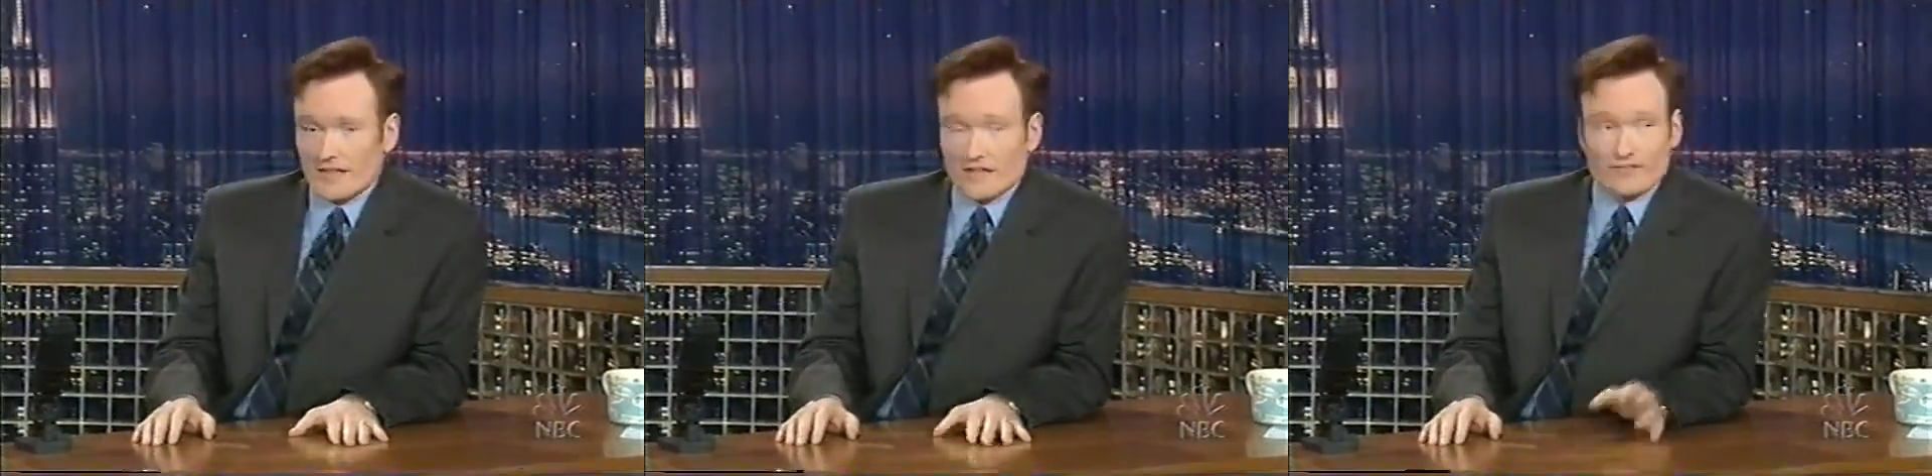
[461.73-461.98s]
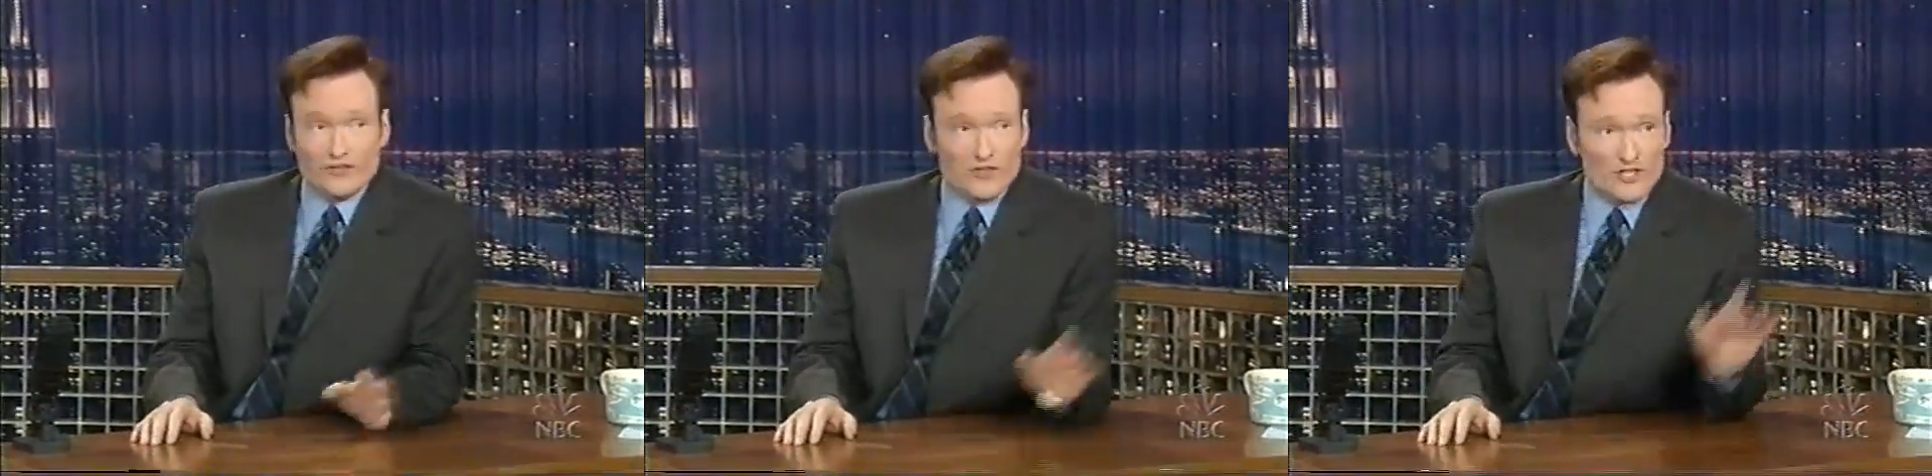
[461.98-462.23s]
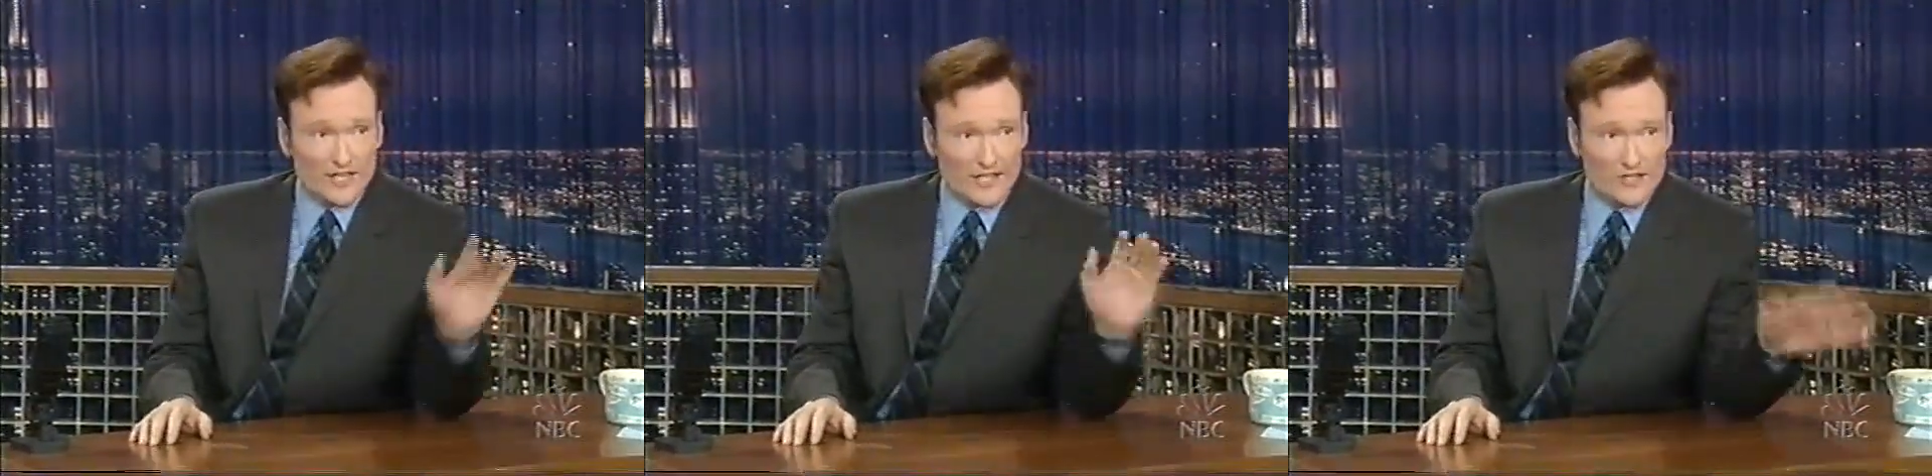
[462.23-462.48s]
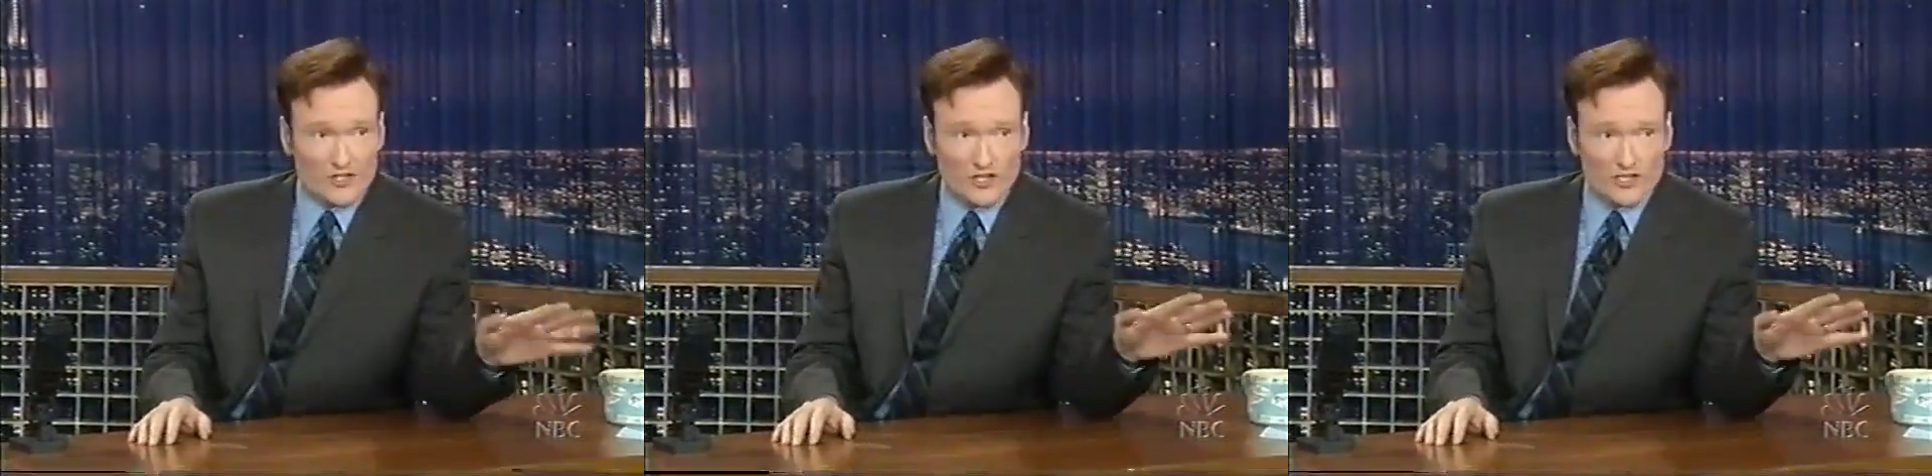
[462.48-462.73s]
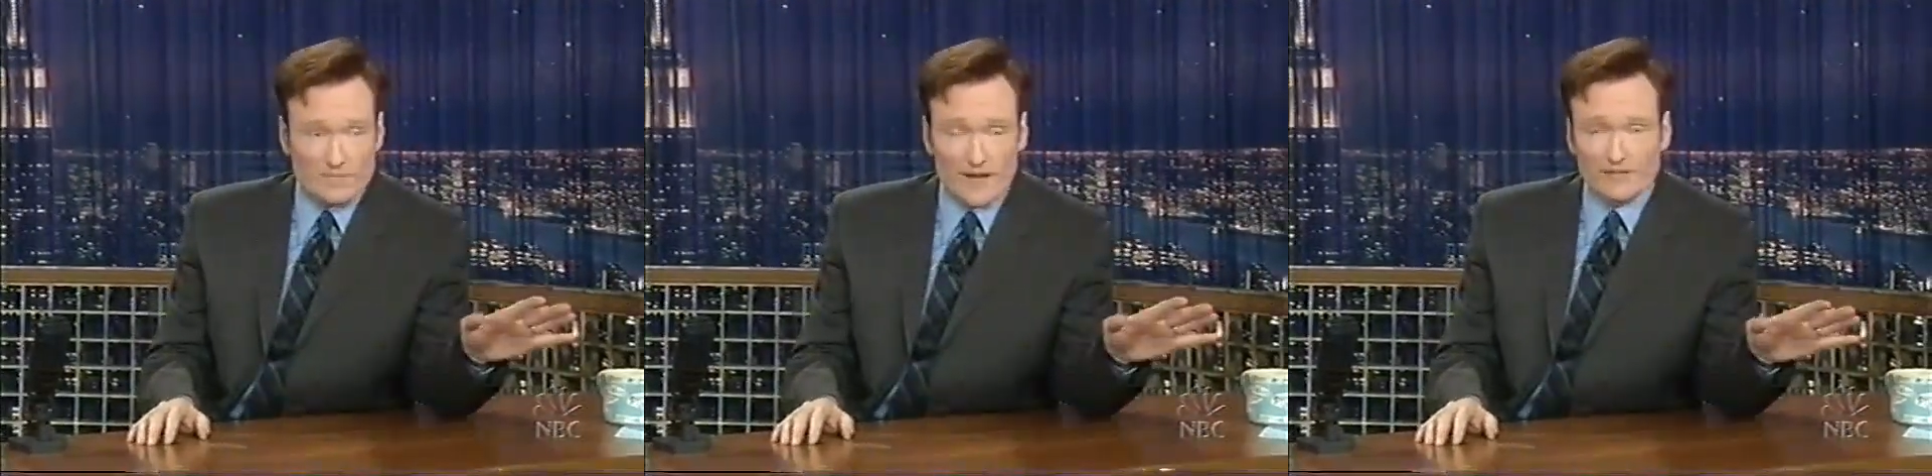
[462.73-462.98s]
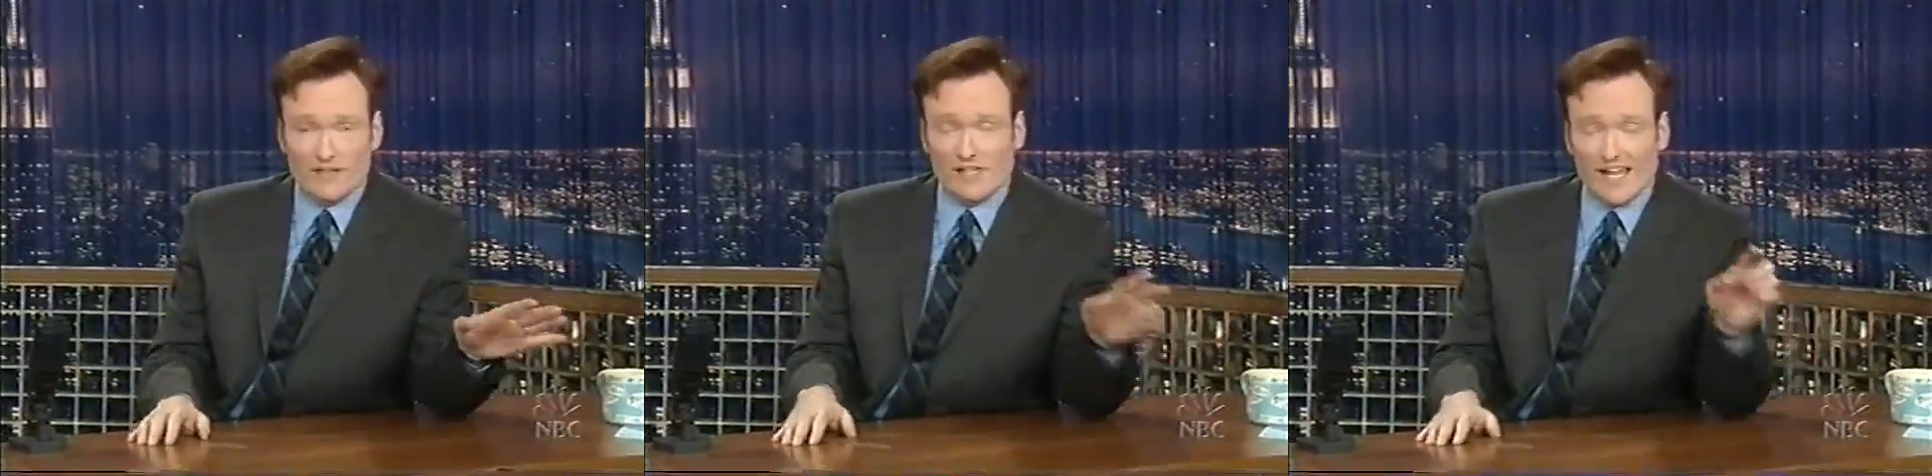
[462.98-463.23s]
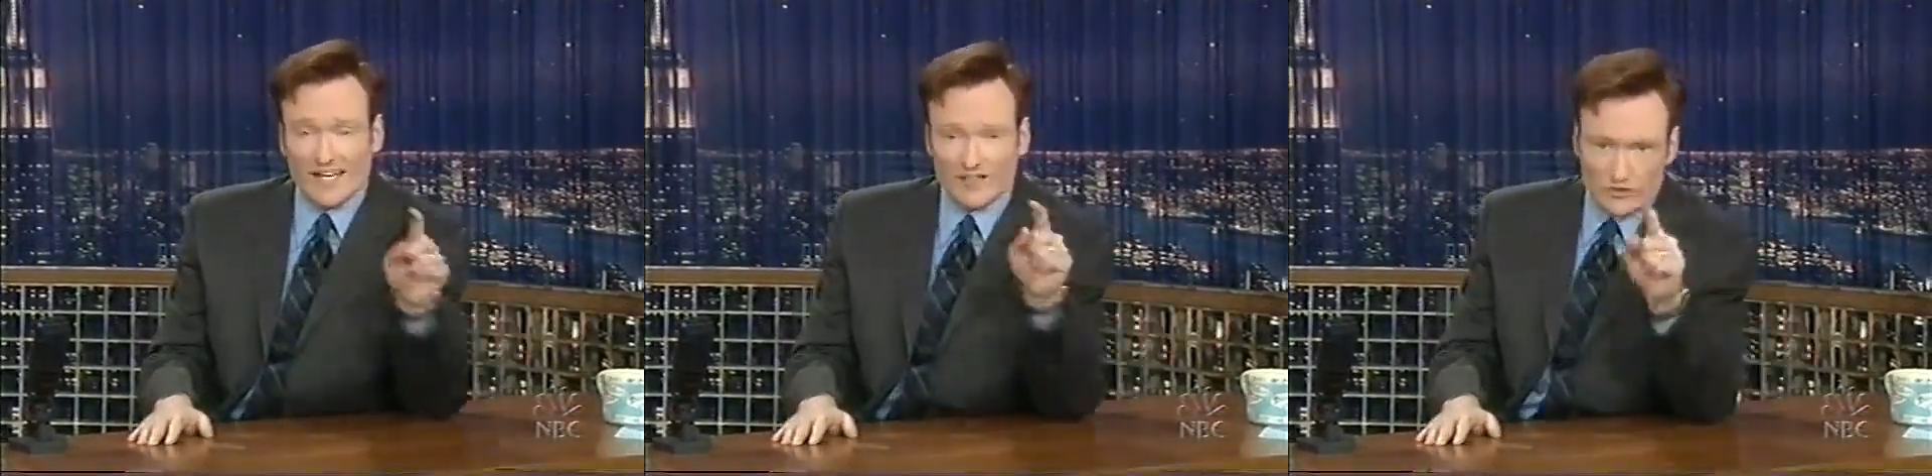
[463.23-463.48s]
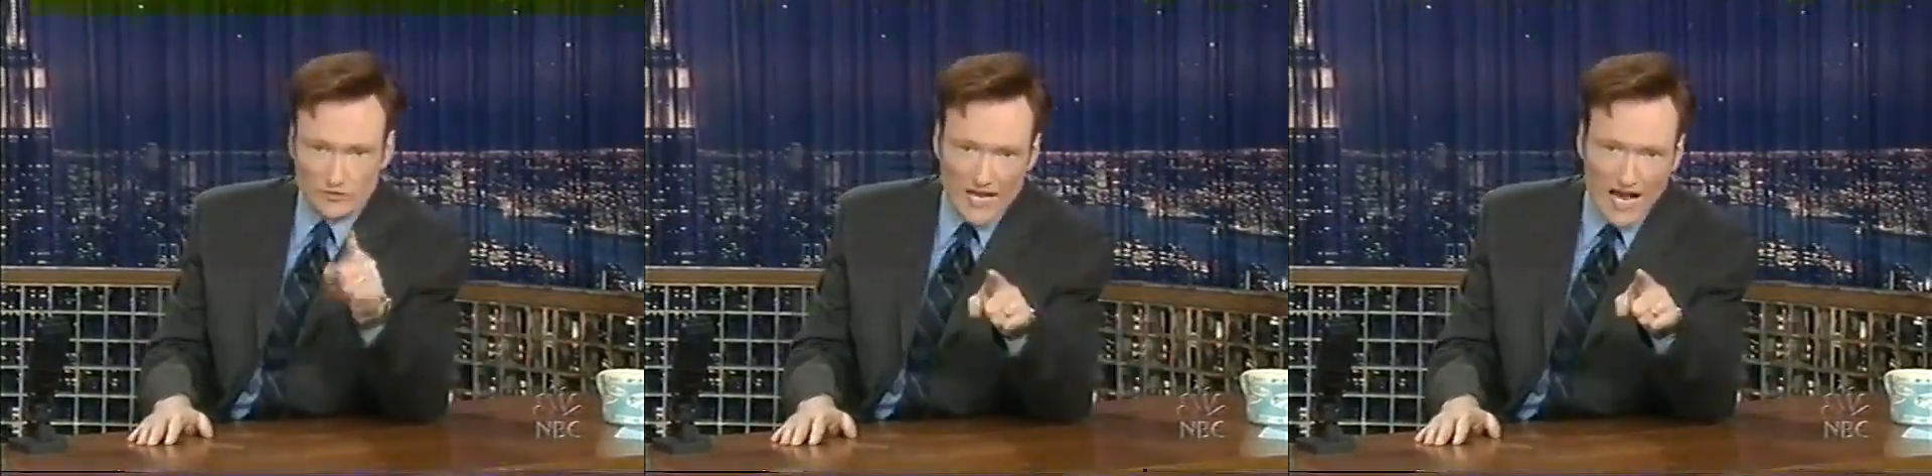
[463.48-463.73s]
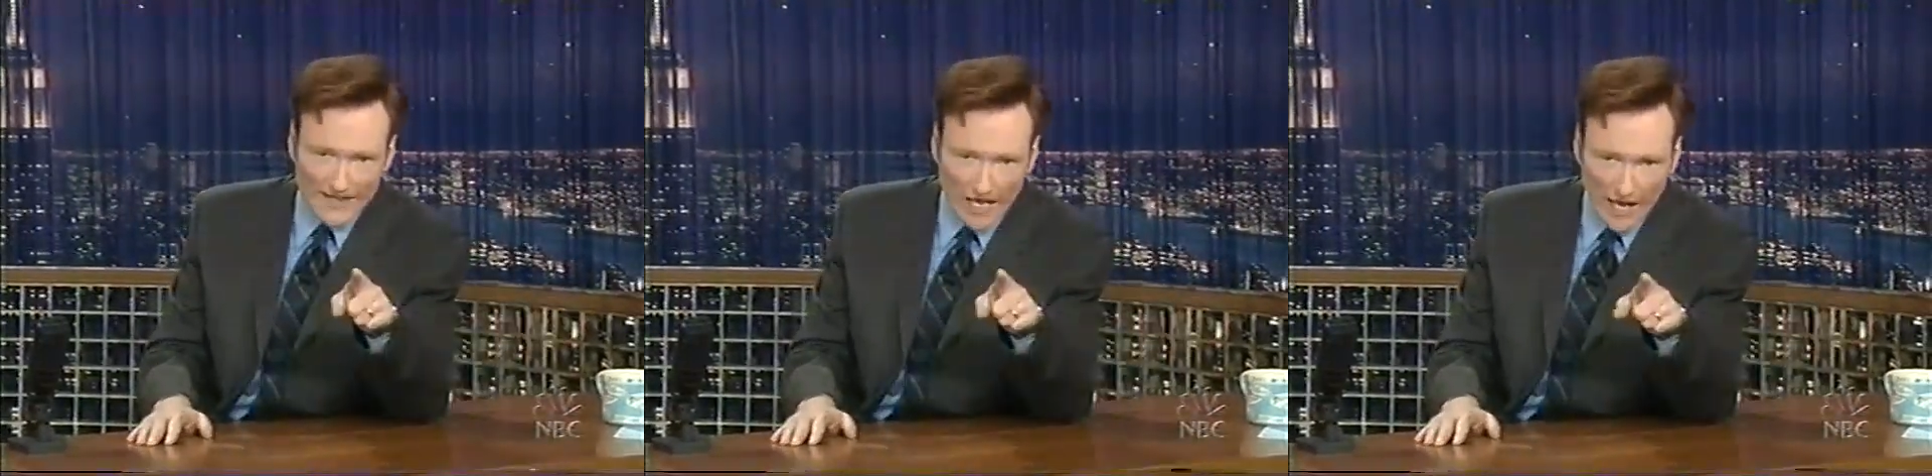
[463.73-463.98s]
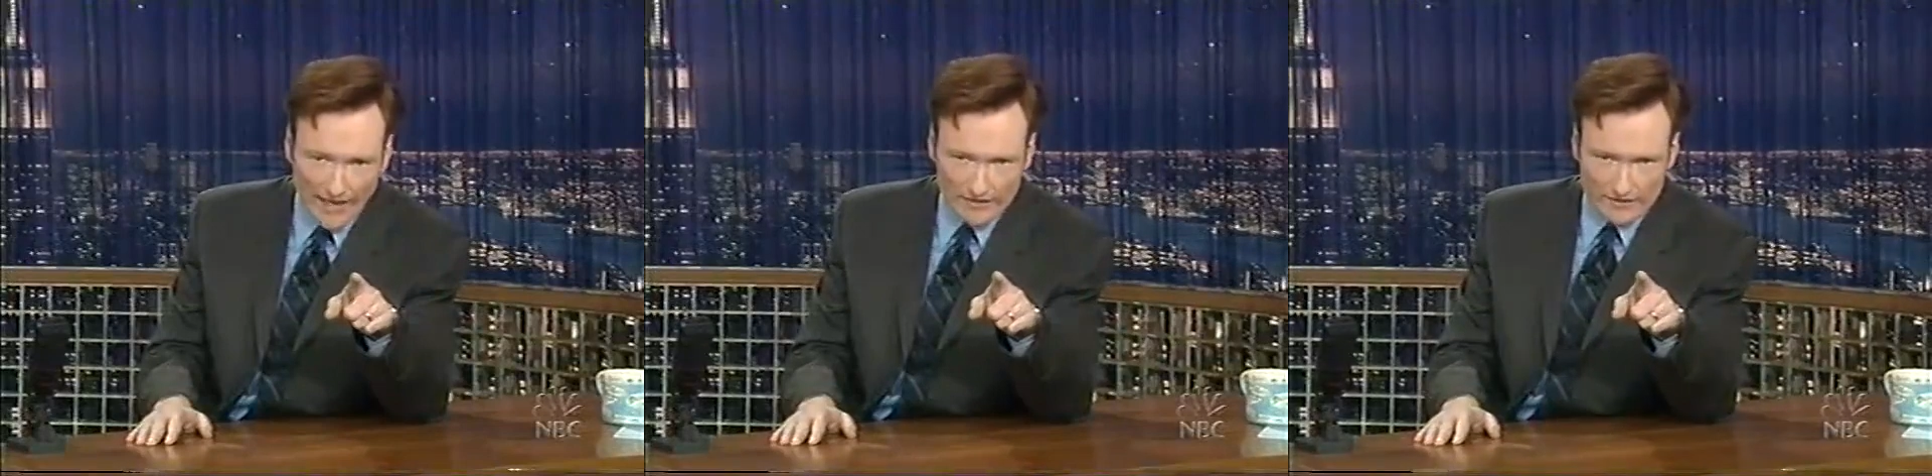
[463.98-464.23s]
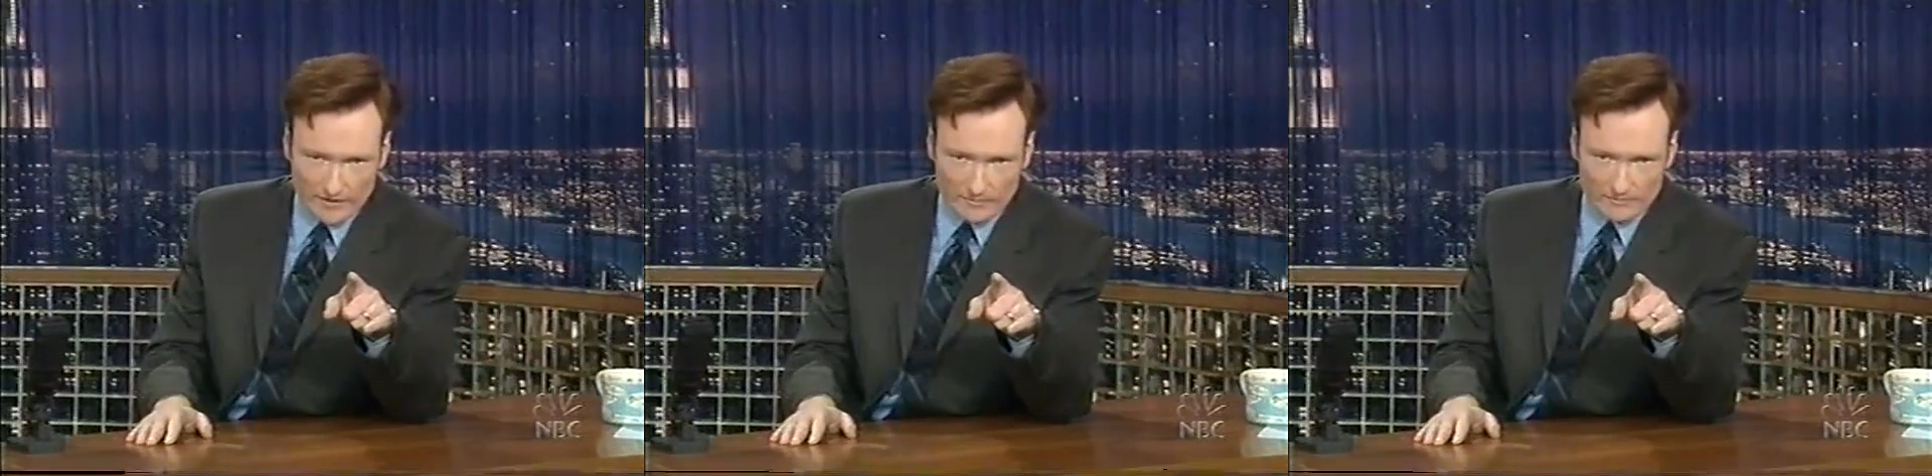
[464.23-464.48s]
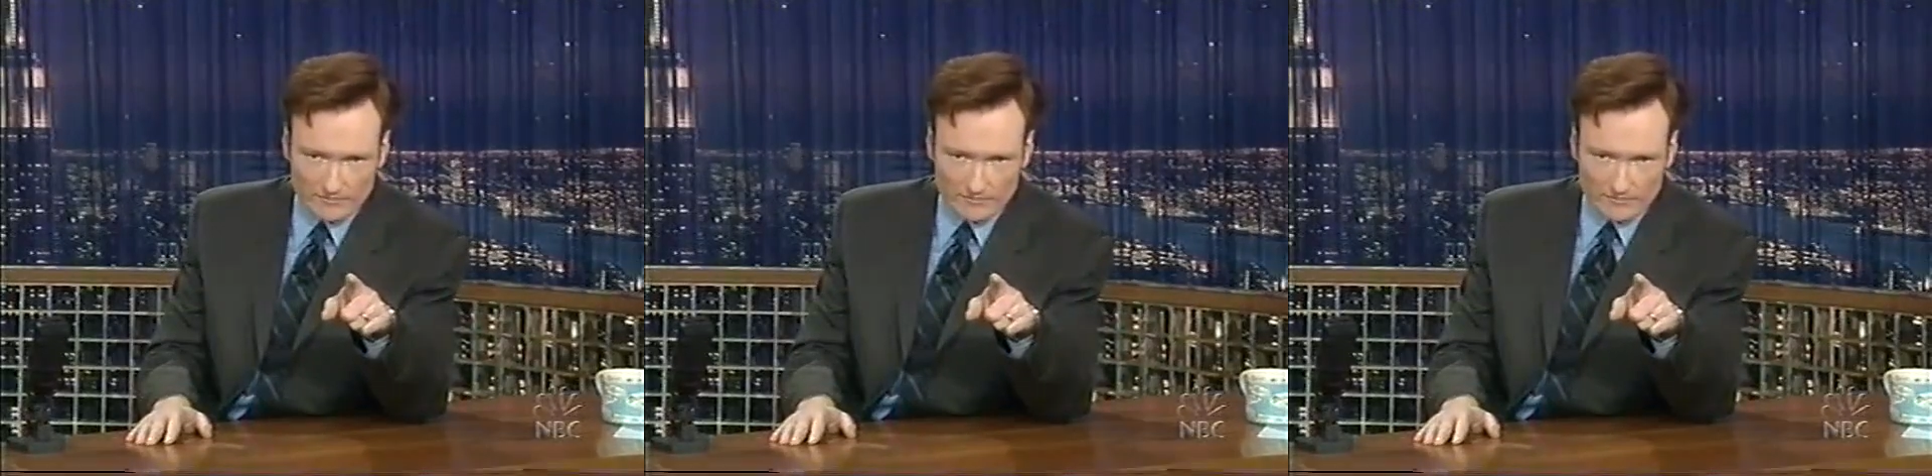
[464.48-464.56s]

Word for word: If you see interns made of clay, do not hire them.